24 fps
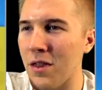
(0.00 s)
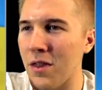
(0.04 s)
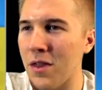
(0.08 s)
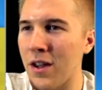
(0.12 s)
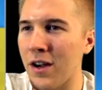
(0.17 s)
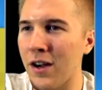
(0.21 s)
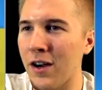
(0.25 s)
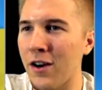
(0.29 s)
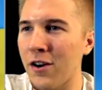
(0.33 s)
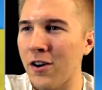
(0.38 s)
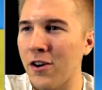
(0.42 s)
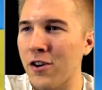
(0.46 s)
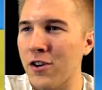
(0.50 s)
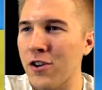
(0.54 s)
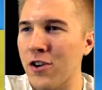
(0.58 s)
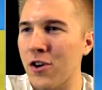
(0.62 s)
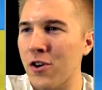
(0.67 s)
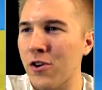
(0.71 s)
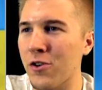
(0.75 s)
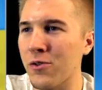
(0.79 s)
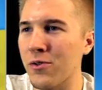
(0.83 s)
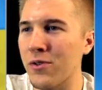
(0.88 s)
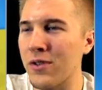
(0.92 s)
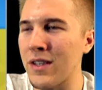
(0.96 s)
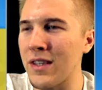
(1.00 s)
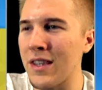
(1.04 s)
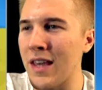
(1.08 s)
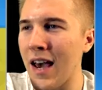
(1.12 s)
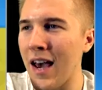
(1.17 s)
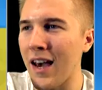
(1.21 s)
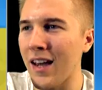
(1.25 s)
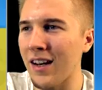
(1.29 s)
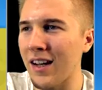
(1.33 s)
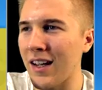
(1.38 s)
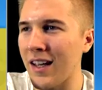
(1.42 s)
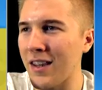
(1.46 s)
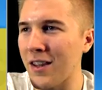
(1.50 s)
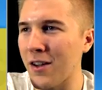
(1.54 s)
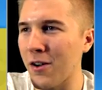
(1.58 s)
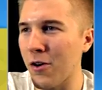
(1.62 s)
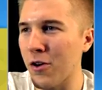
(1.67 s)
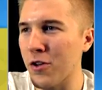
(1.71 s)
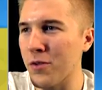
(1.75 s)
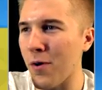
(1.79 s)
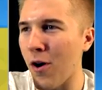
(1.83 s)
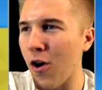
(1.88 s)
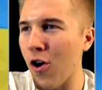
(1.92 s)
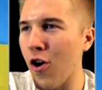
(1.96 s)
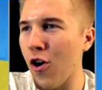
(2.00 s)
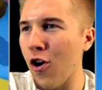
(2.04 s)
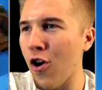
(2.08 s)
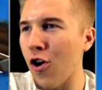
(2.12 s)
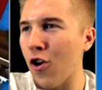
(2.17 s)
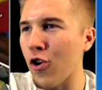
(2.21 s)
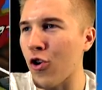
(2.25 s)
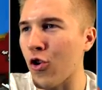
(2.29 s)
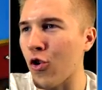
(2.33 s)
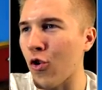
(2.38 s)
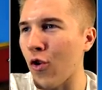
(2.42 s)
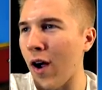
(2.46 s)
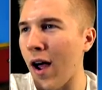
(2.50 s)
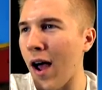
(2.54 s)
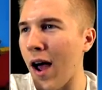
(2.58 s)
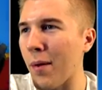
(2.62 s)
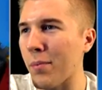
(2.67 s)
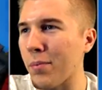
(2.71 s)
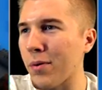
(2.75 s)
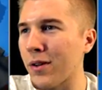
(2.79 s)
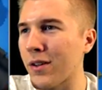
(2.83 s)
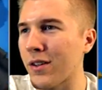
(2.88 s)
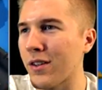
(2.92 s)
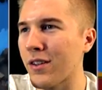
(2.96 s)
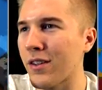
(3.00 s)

There goes that, and there goes... Oh, crap.